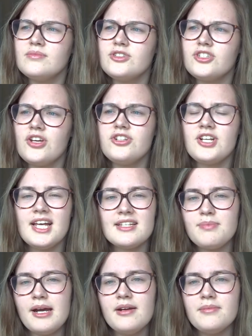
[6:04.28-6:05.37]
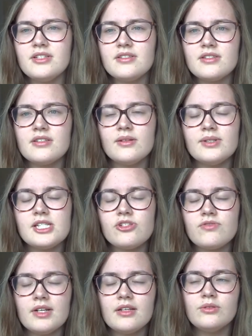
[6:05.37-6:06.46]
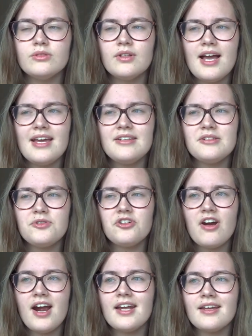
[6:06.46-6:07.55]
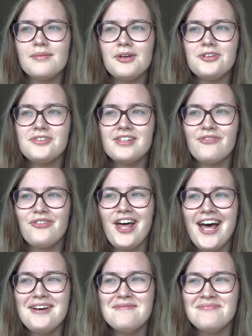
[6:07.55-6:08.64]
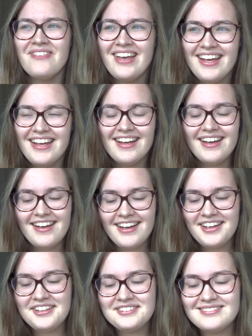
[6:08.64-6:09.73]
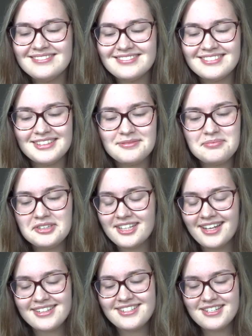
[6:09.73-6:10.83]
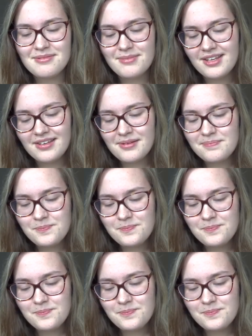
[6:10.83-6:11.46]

social experiments, which is really cool. I end up crying at most of them, but that's just me.